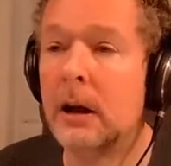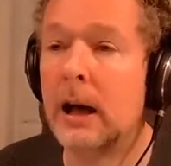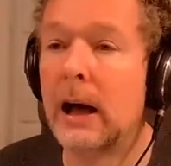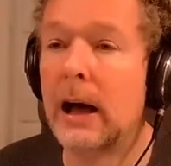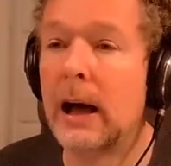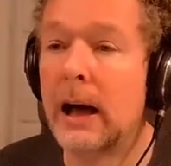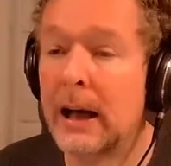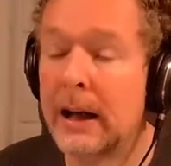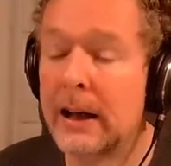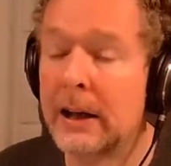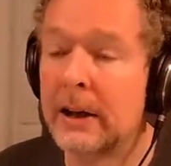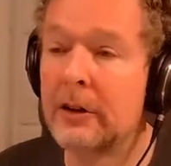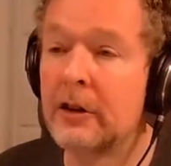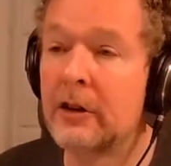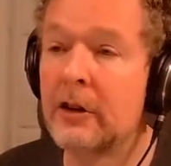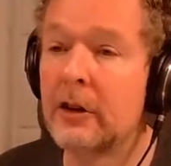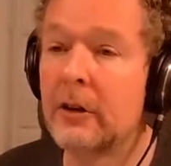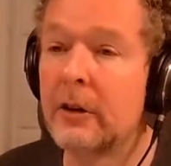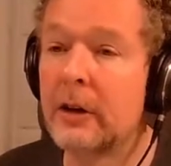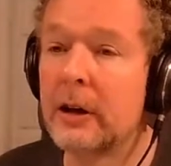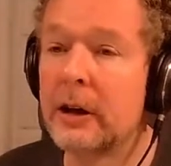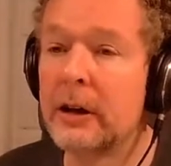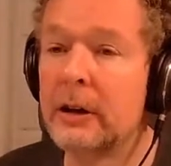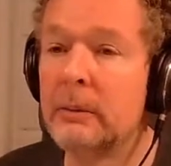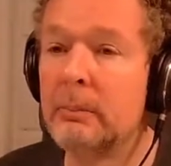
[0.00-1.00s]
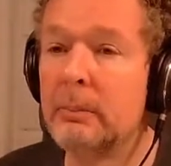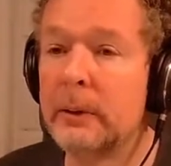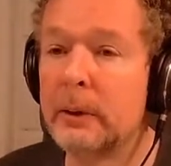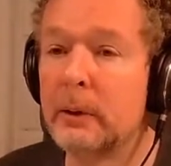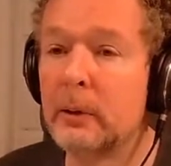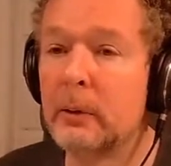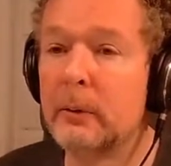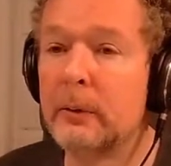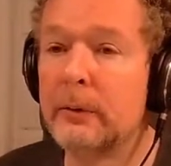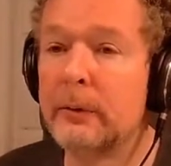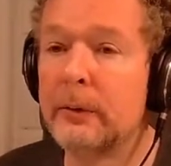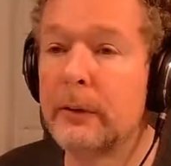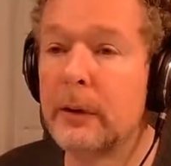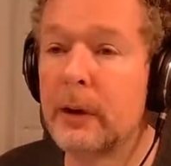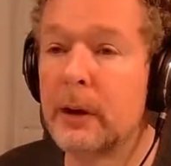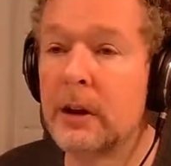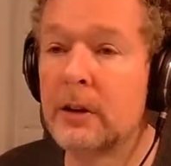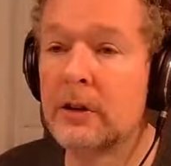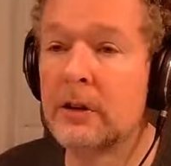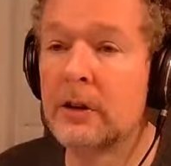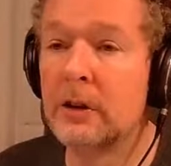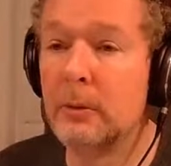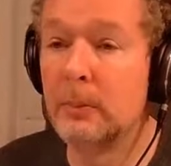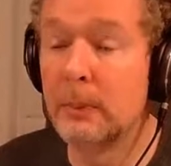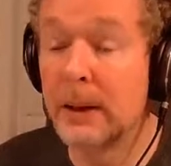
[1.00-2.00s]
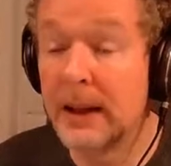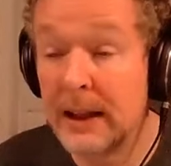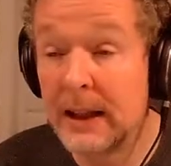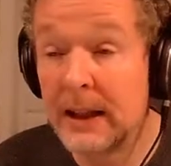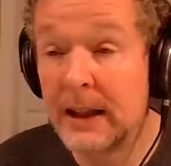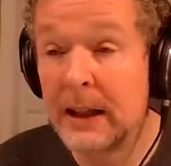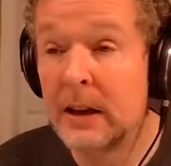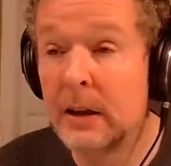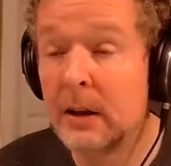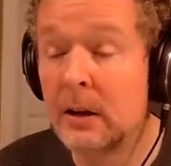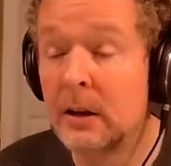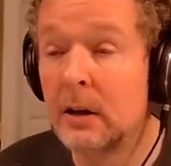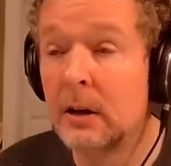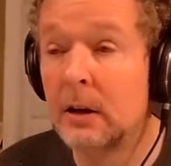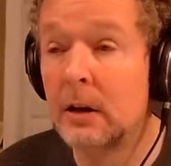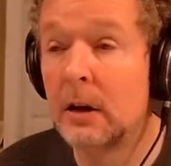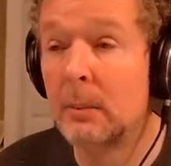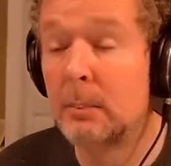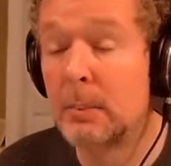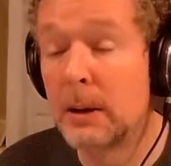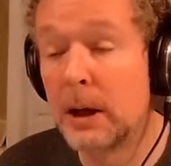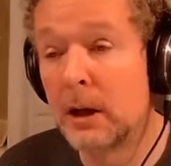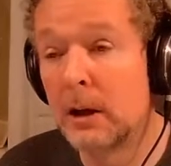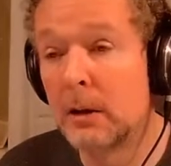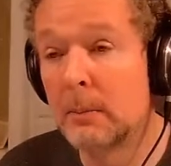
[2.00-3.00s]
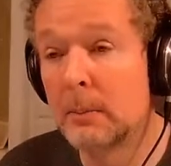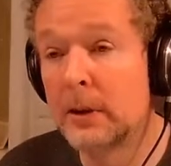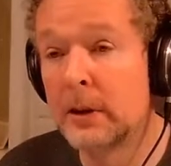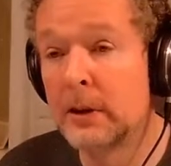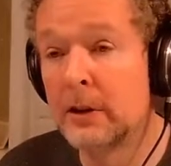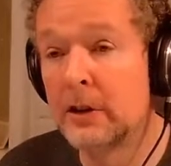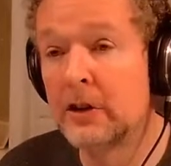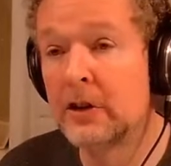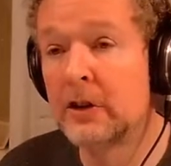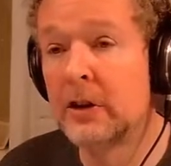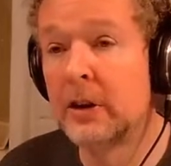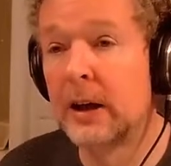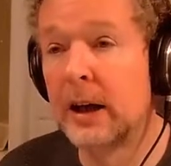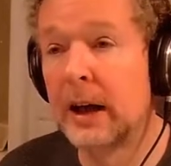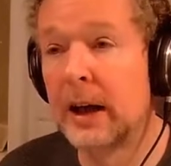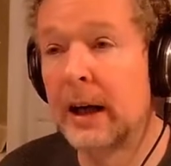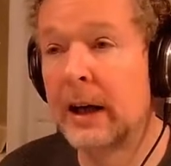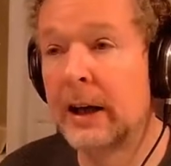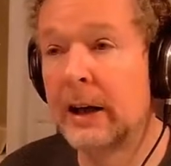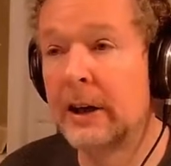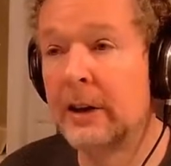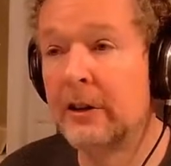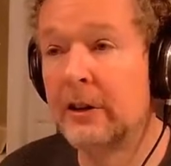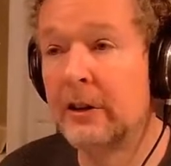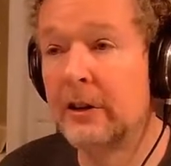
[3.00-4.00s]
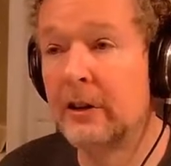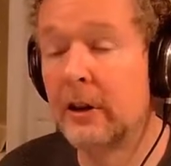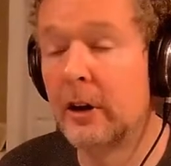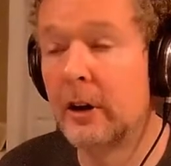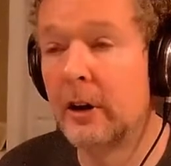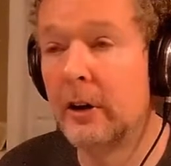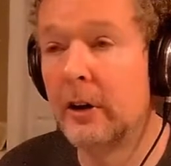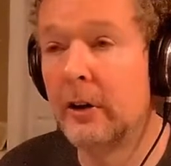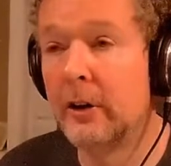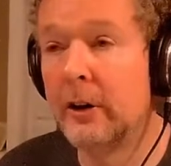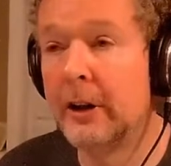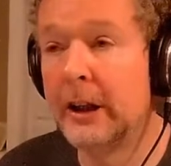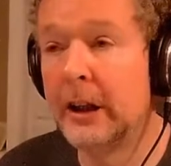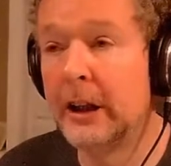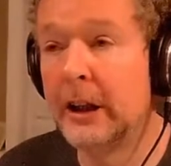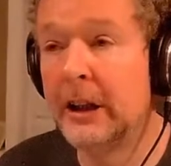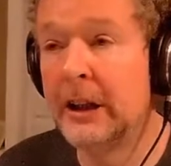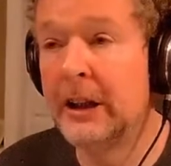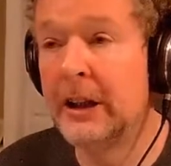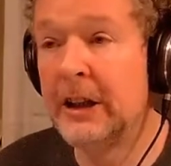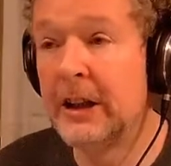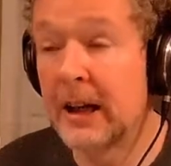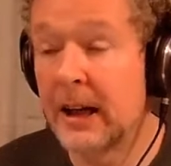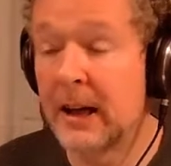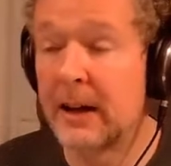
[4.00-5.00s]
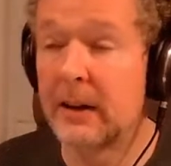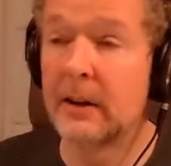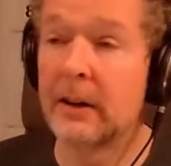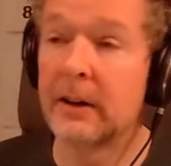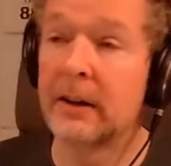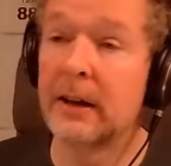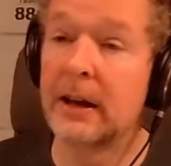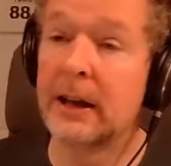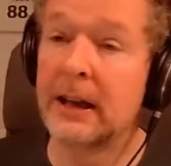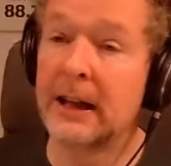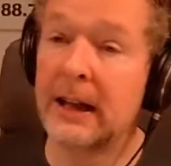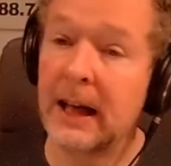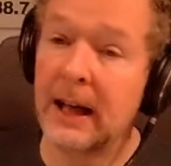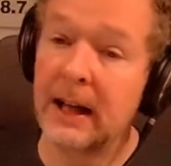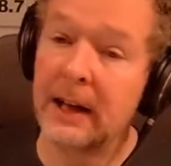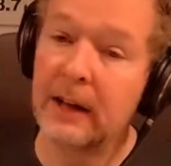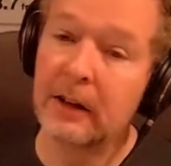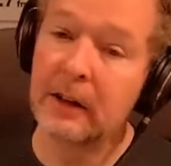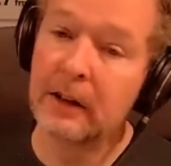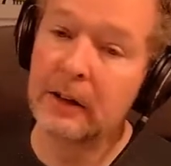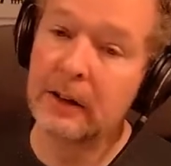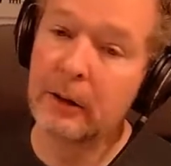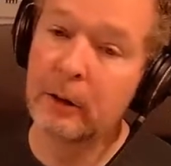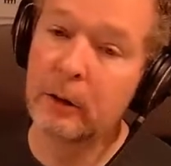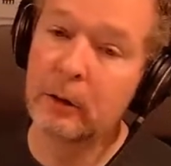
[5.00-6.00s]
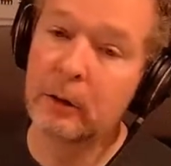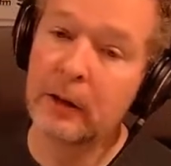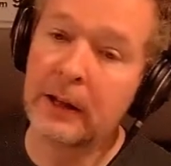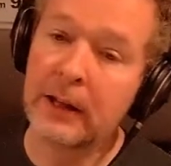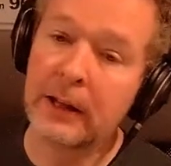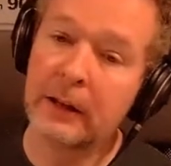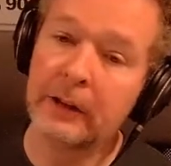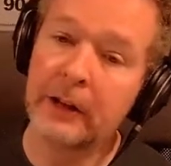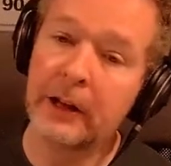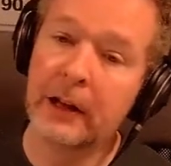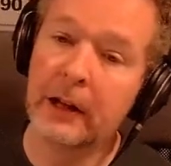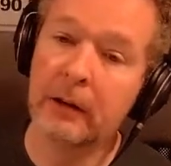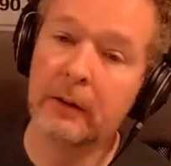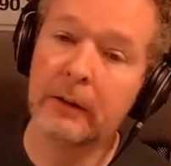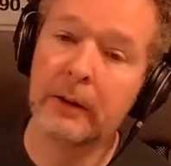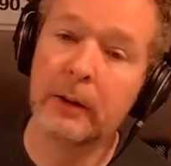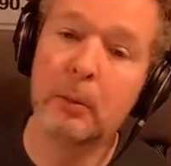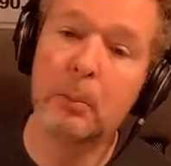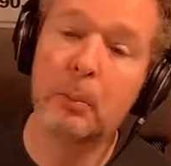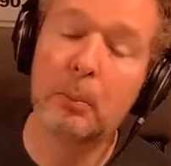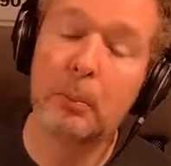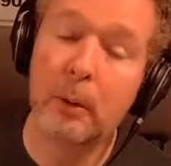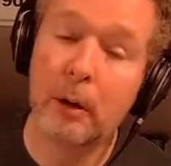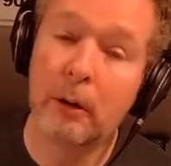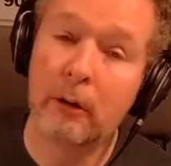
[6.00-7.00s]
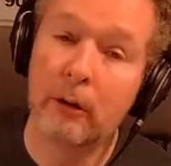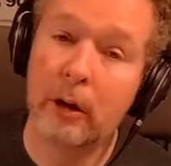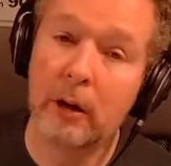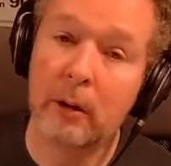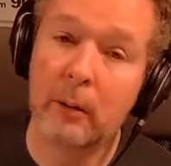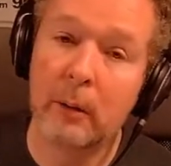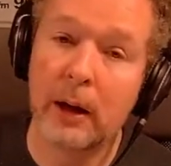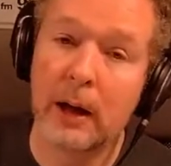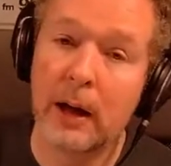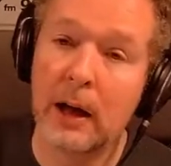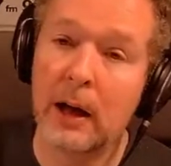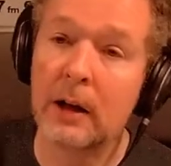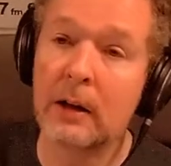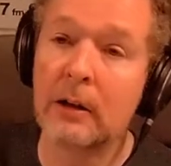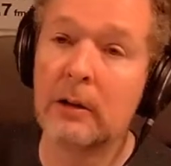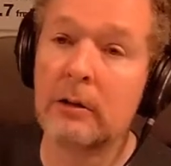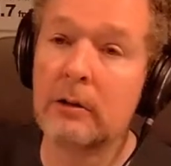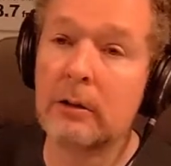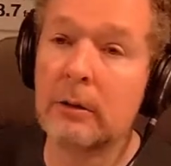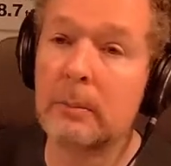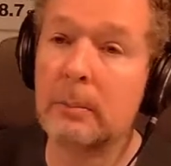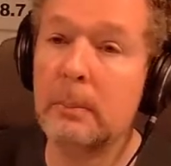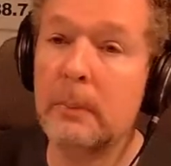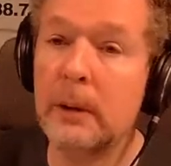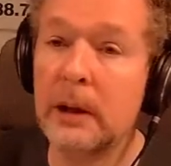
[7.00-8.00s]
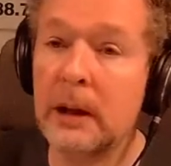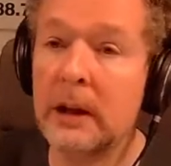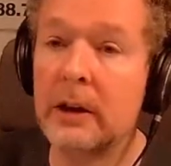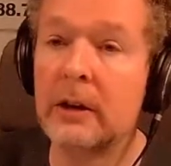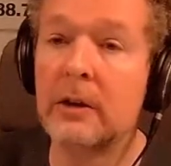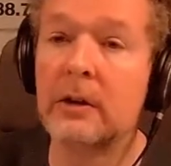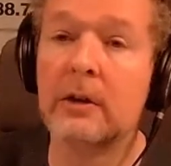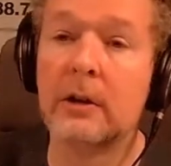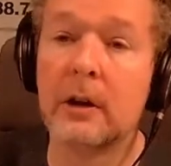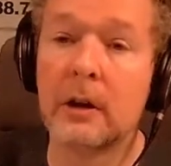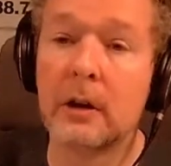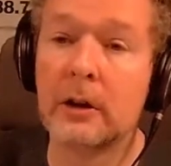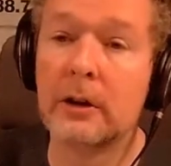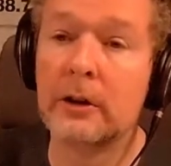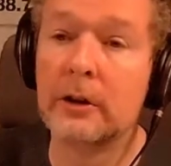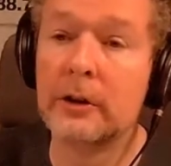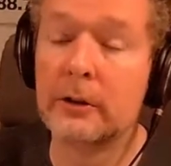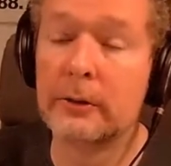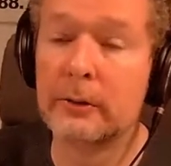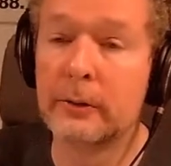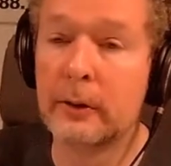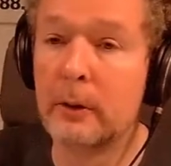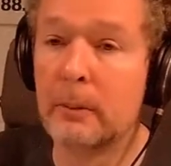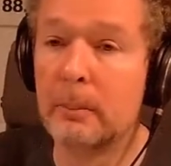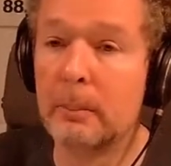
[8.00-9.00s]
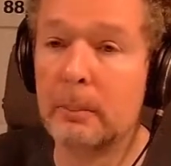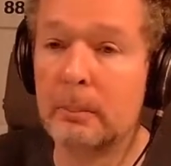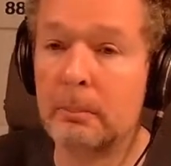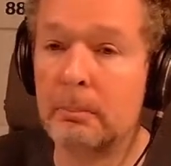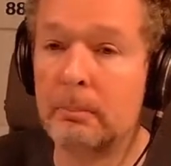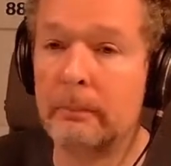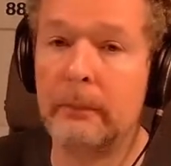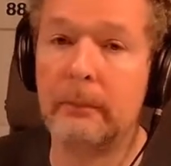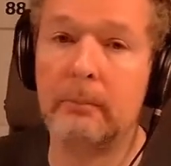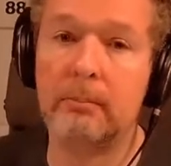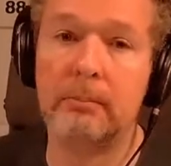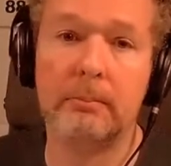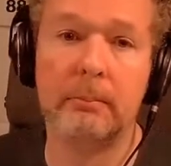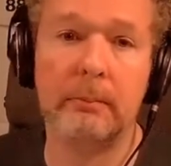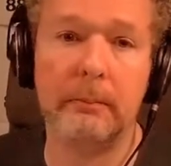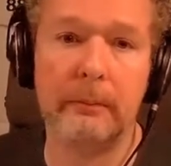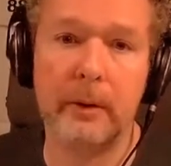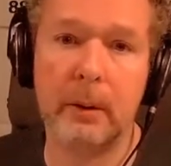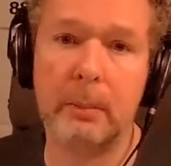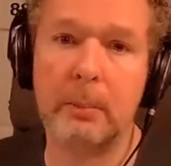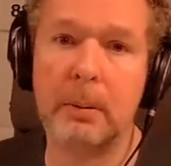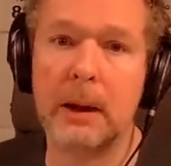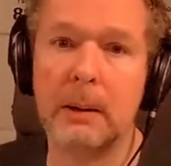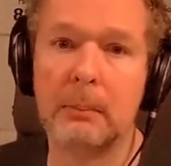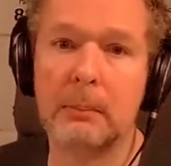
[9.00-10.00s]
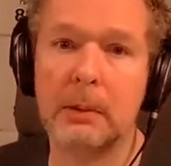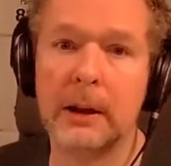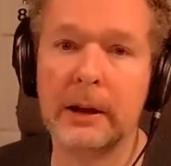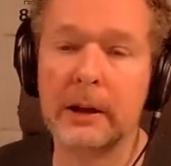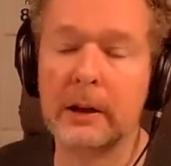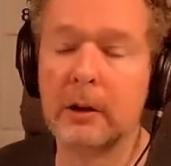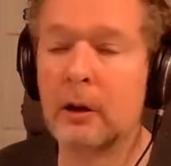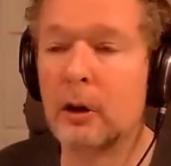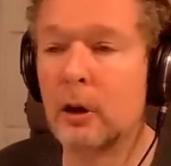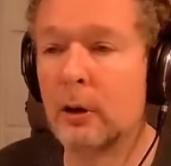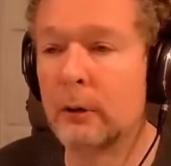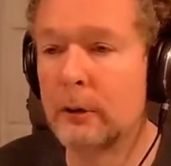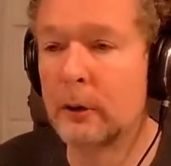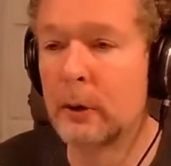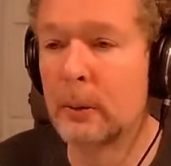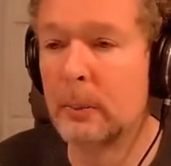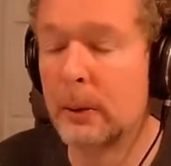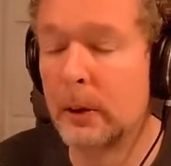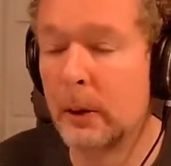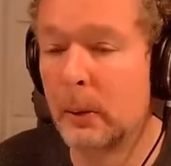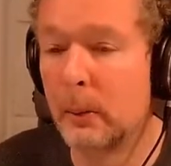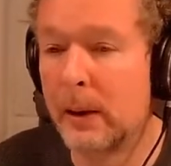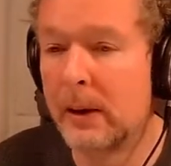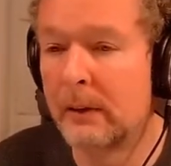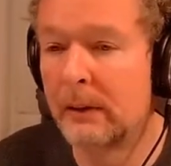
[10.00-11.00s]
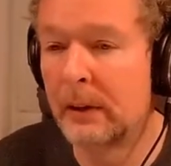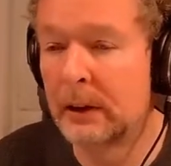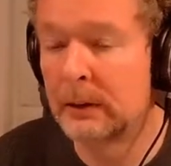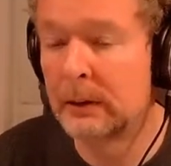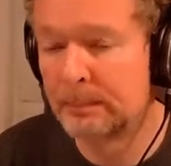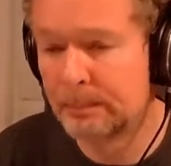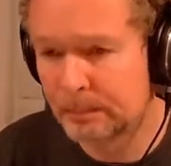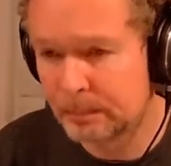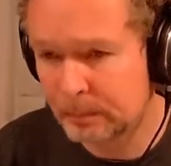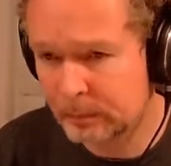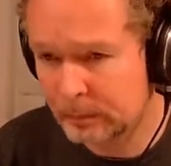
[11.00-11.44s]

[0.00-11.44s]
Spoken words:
And they built far too many apartments, and the debt that they get, they'll borrow $100 million from the public or from whoever